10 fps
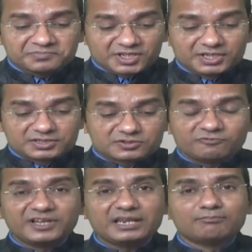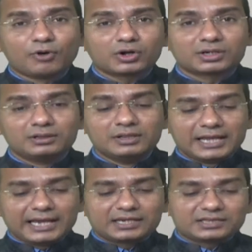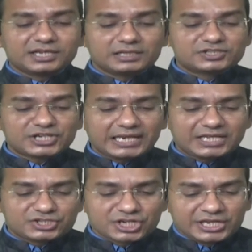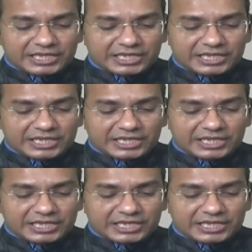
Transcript: It is very moral and ethical challenge.